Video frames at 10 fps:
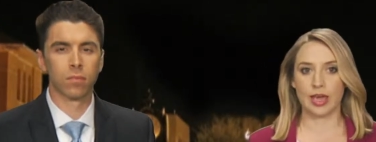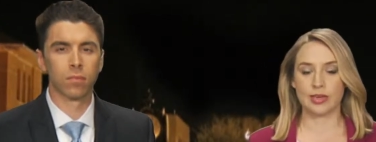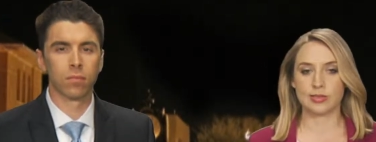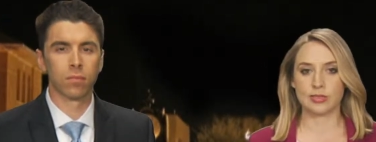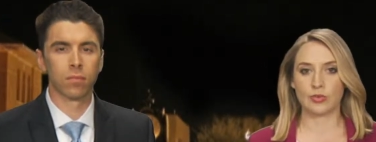
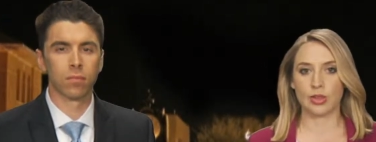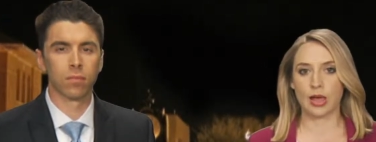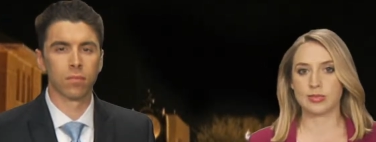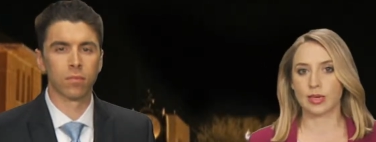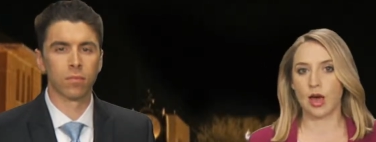Speaker 1: cases of
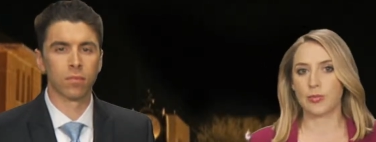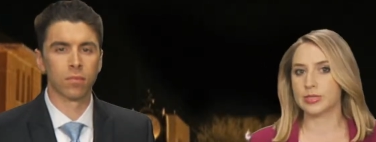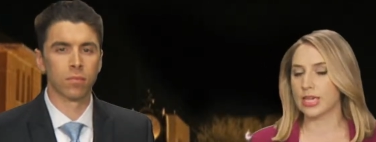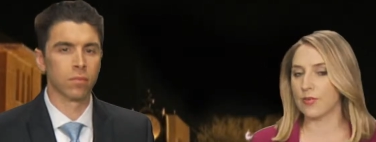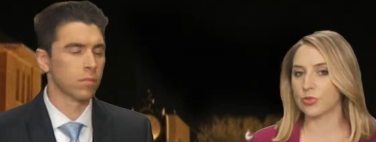classic
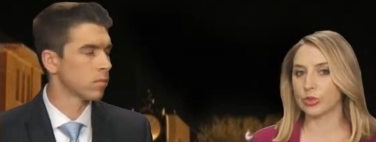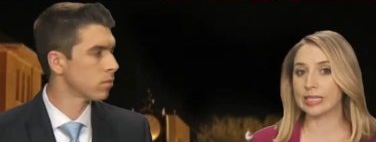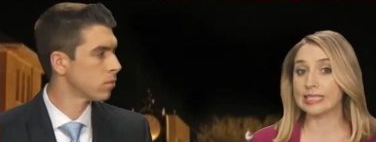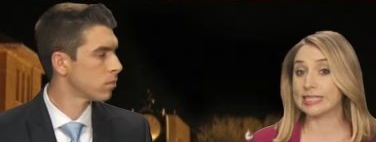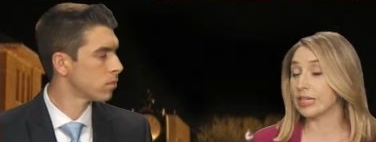hummus after
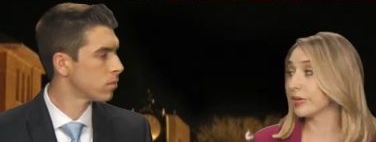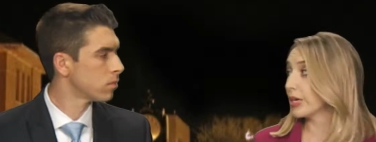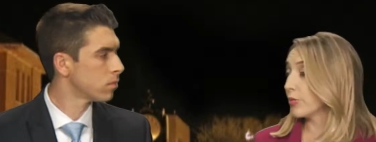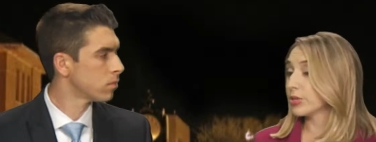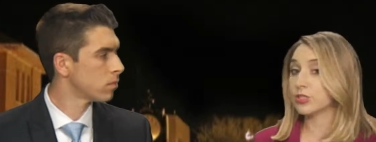
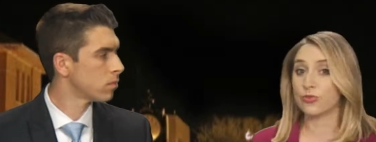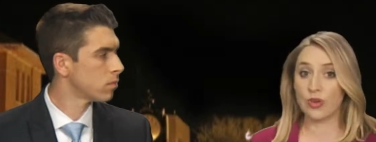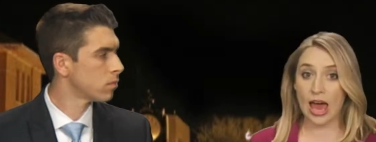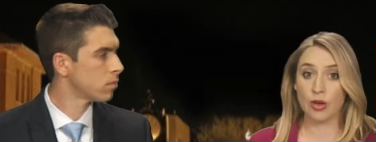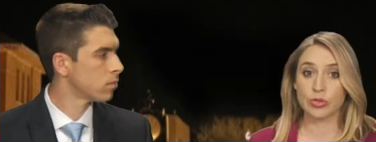listeria was
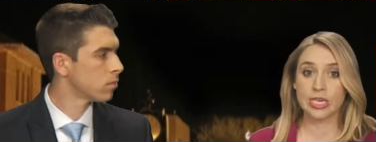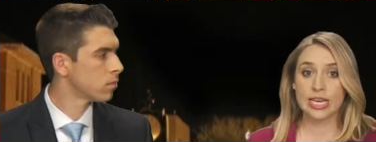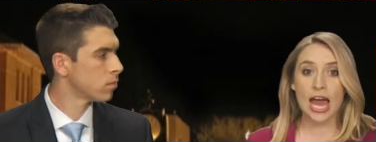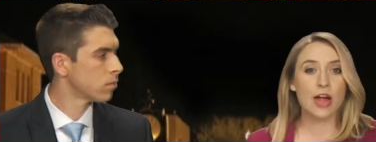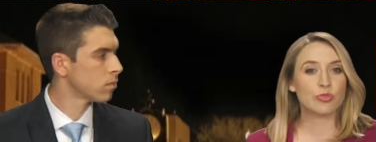found
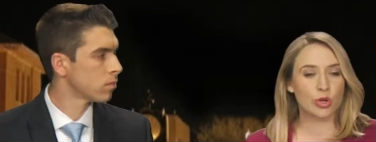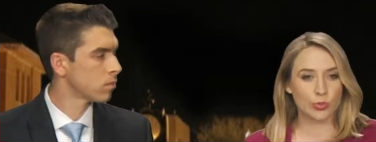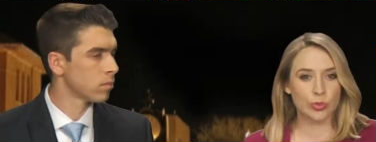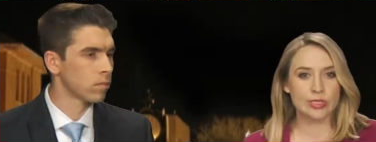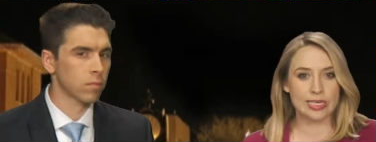after a
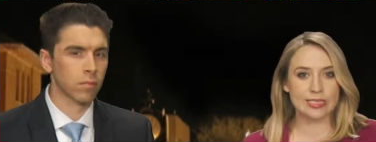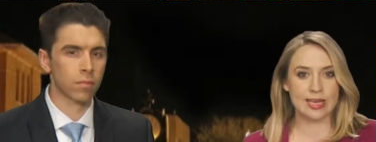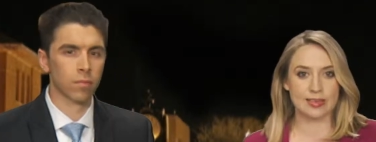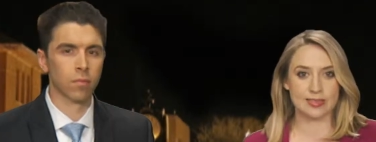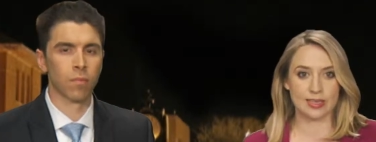routine
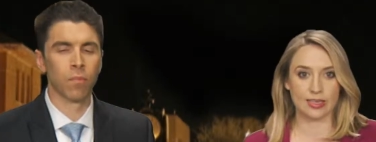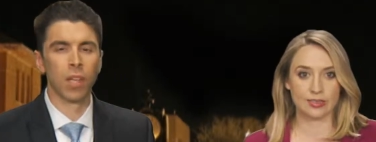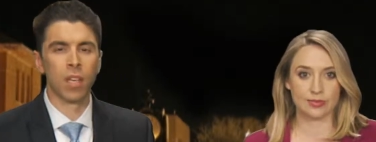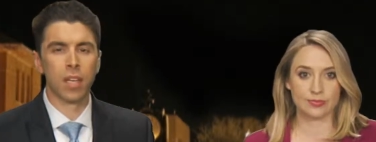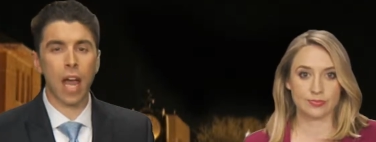testing.
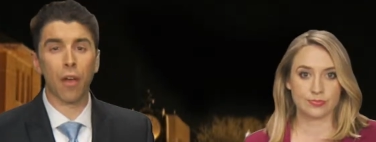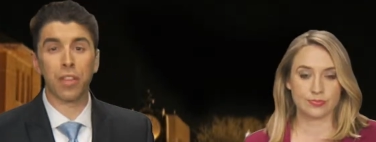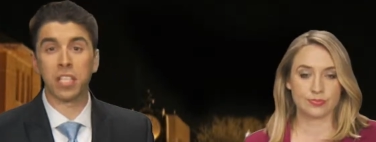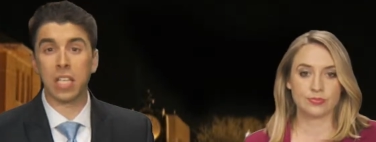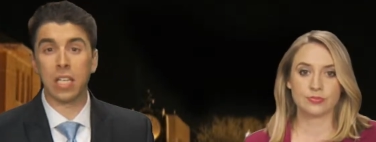
Speaker 2: Now
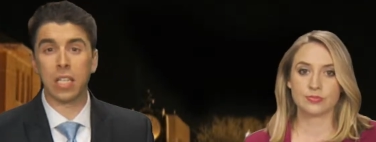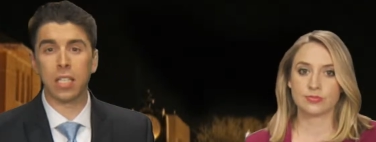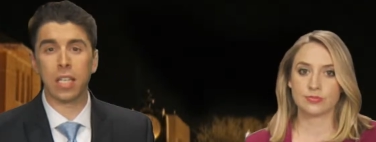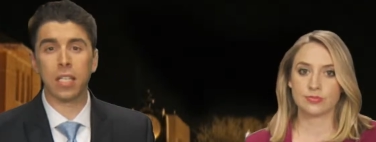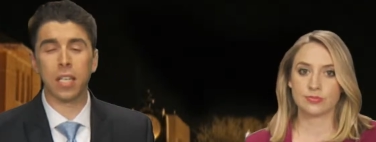the
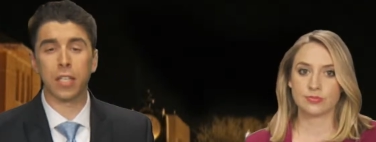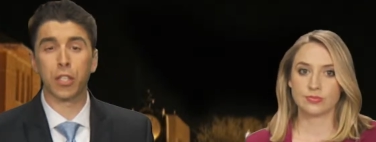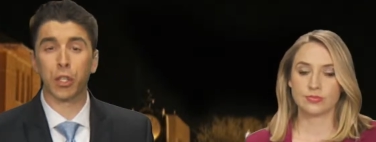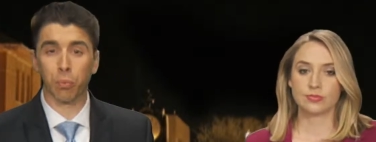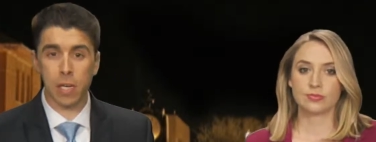CDC
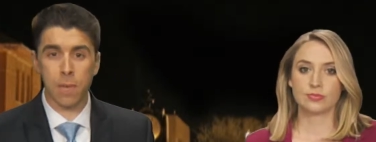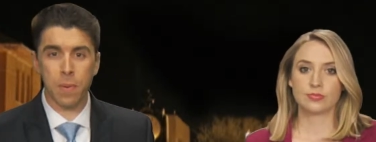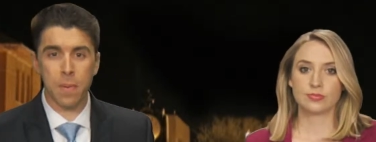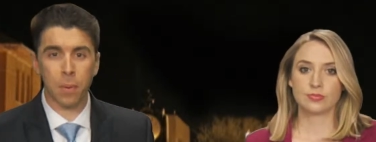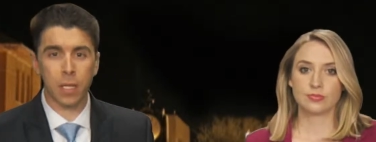says three
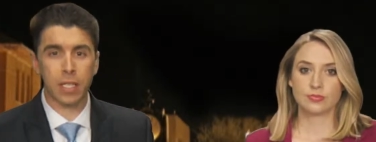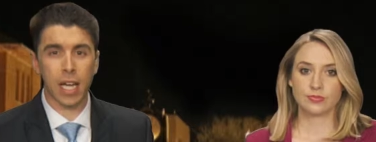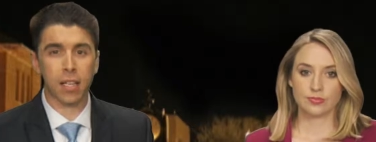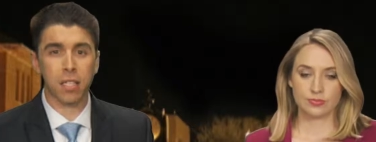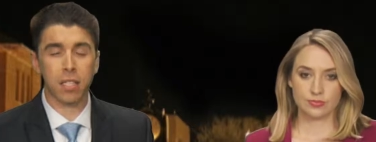people in
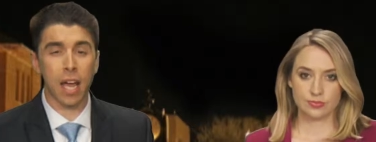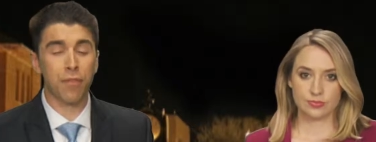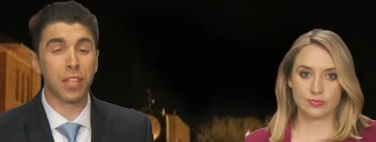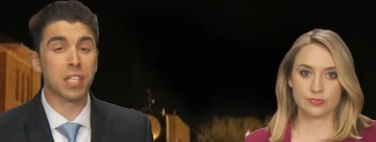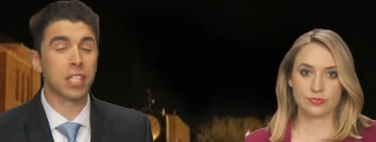Texas
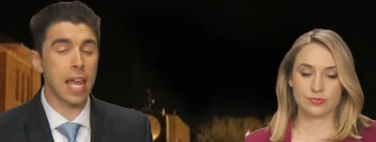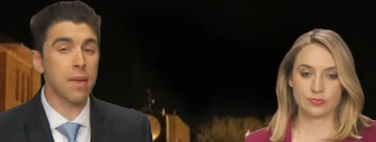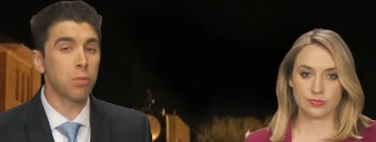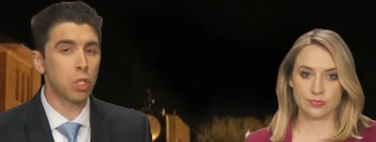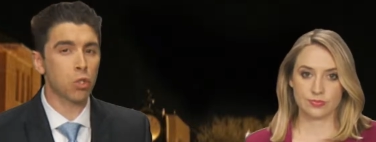have the
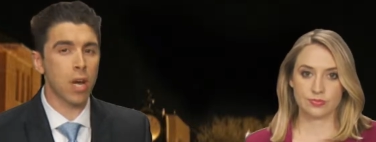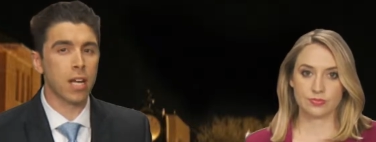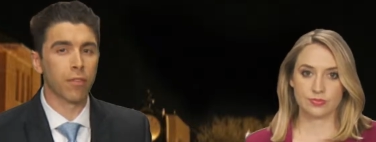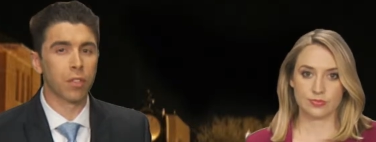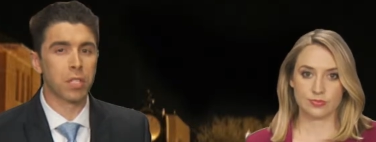same
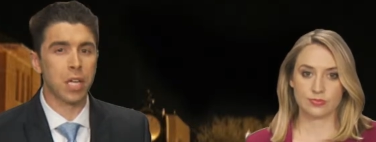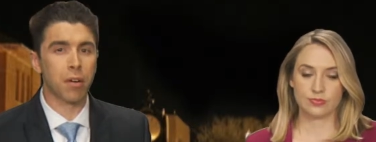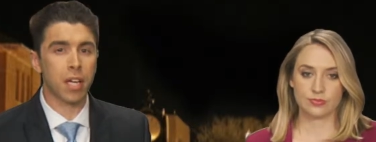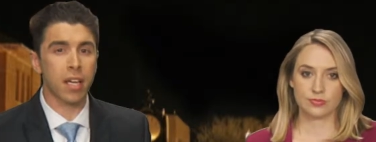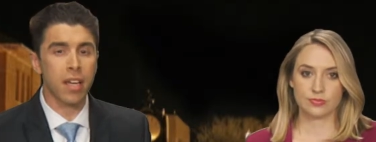strain of
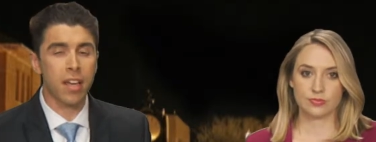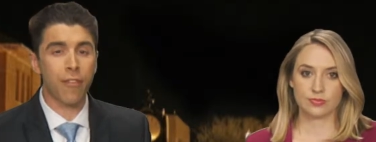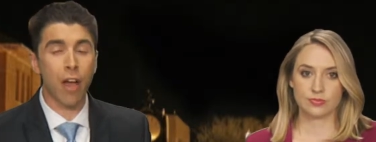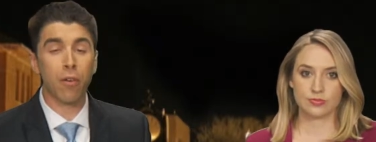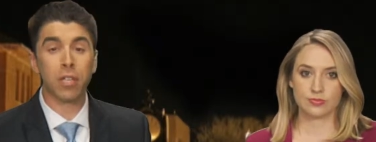listeria
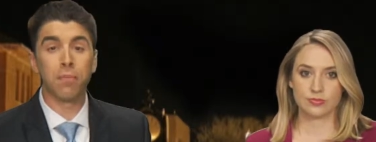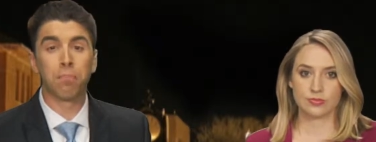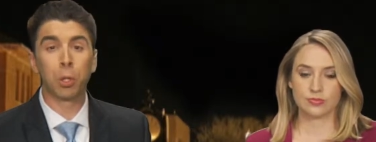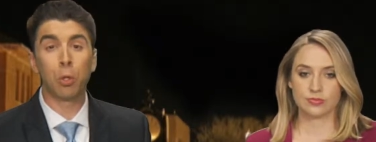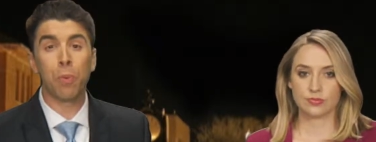found in
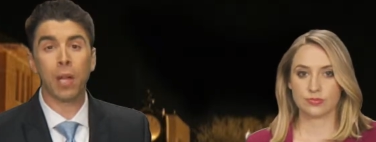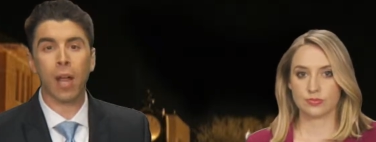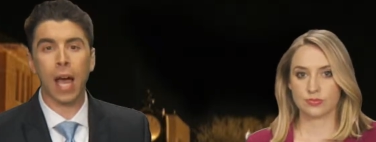Blue Bell